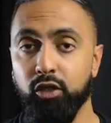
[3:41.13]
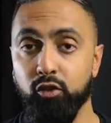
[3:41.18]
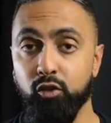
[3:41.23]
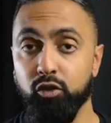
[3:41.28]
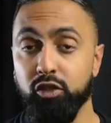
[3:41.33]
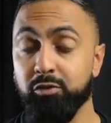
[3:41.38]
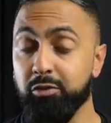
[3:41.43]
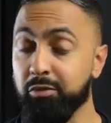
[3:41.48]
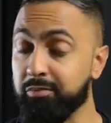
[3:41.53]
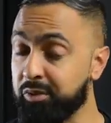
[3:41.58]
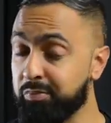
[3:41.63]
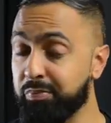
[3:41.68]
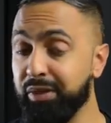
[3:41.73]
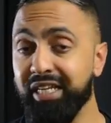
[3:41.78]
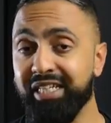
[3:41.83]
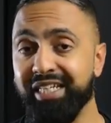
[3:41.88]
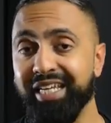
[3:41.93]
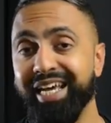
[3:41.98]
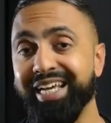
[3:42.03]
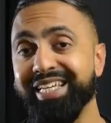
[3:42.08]
do some
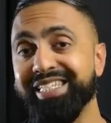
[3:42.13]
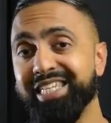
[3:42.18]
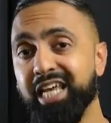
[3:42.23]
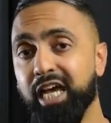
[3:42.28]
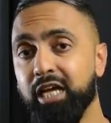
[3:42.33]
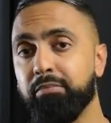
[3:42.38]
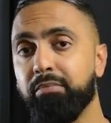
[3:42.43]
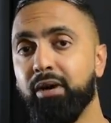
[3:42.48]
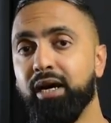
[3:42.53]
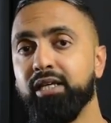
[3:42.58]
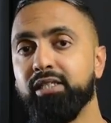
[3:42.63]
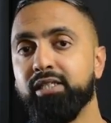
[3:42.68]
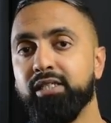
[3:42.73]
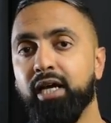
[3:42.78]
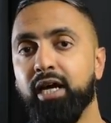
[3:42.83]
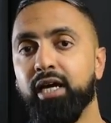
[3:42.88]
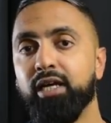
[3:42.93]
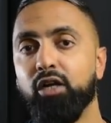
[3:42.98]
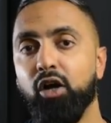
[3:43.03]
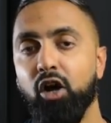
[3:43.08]
speed tests side by
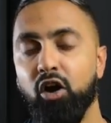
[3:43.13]
side